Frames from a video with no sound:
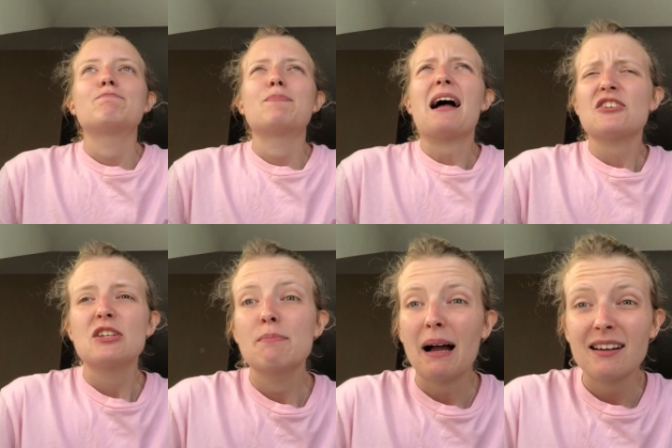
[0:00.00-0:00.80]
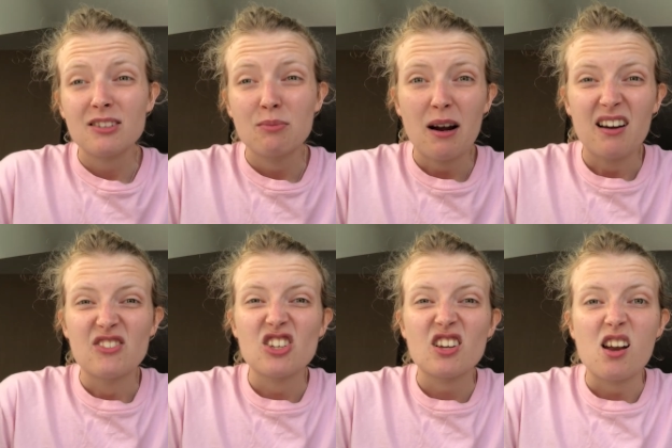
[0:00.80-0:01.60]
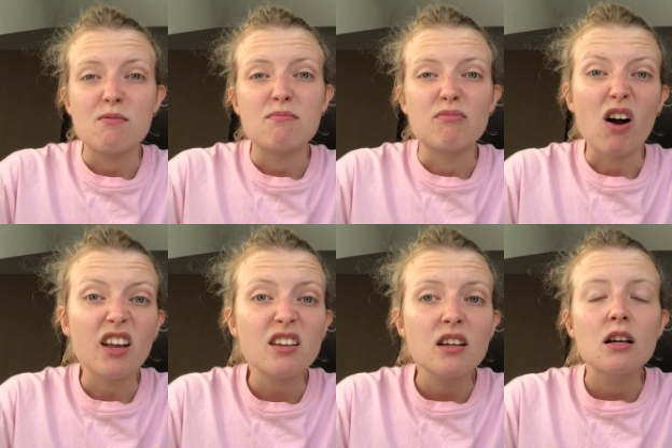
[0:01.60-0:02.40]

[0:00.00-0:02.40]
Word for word: actually back to where I've just kind of run